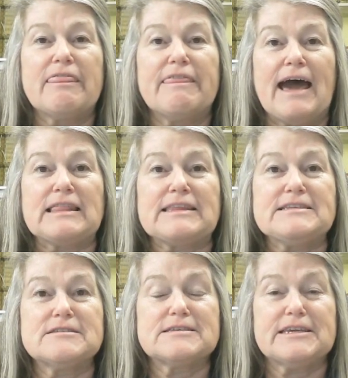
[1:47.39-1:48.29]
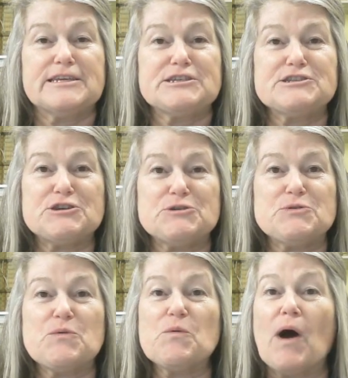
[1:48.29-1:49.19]
that leads us
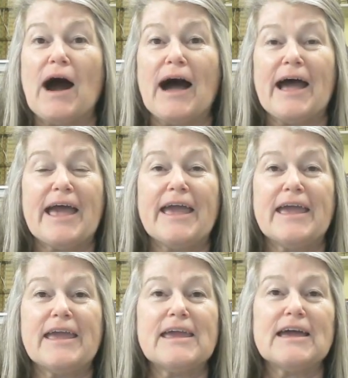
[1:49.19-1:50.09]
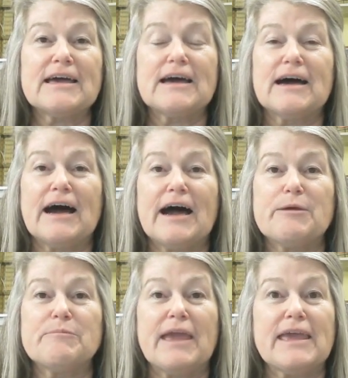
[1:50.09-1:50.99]
into why
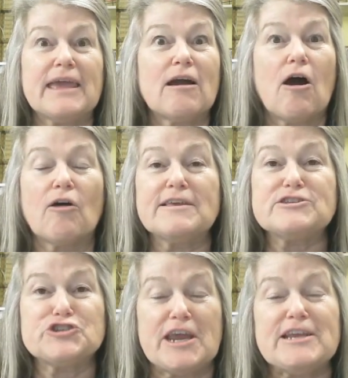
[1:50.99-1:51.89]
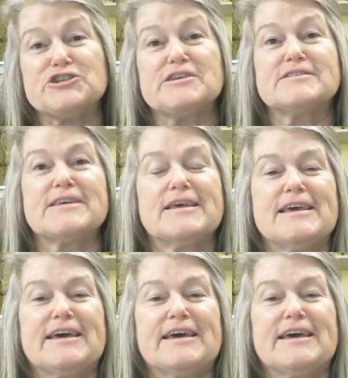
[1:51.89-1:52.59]
I'm making all these changes.